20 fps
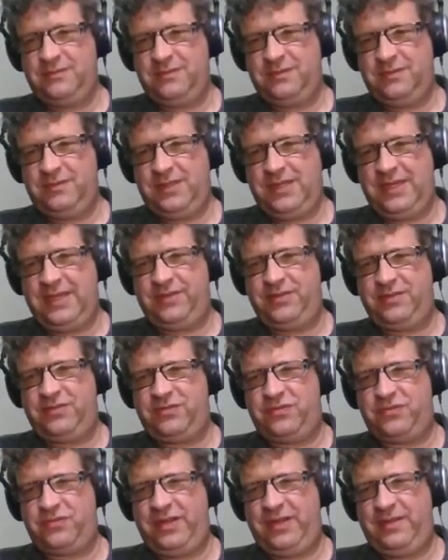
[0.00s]
Yeah, the
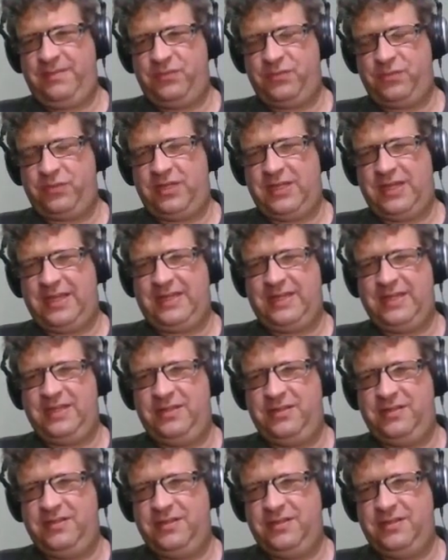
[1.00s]
streams were like I
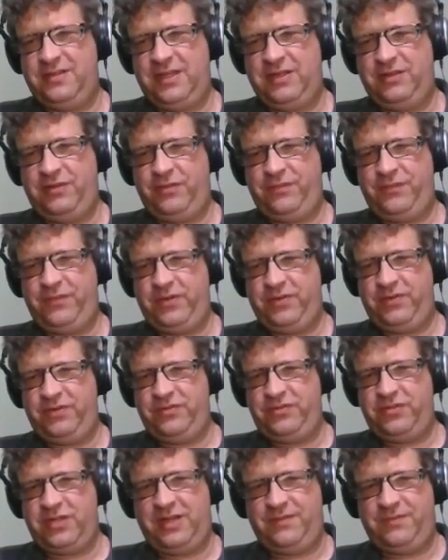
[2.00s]
don't know if they were in
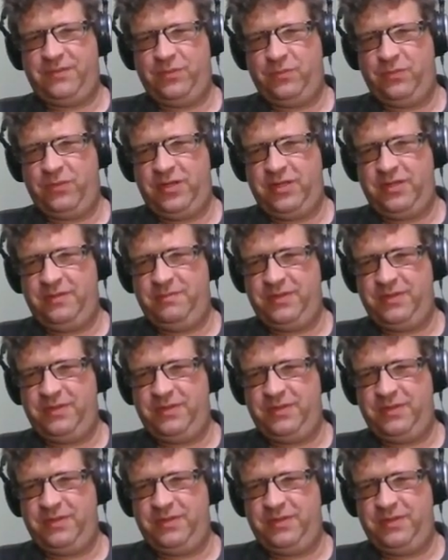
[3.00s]
Java 1,